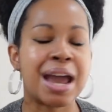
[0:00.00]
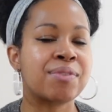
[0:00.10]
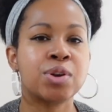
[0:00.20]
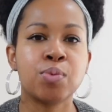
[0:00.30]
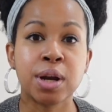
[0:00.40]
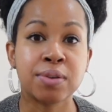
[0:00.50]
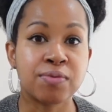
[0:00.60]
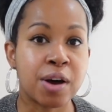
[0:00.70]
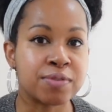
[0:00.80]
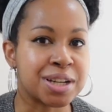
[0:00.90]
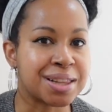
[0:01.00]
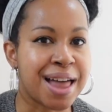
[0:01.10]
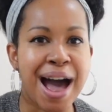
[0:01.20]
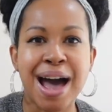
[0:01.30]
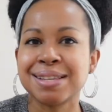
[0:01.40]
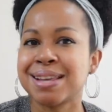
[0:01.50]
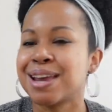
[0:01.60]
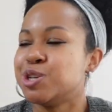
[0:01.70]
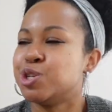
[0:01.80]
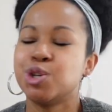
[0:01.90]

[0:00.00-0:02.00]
everyone involved in class and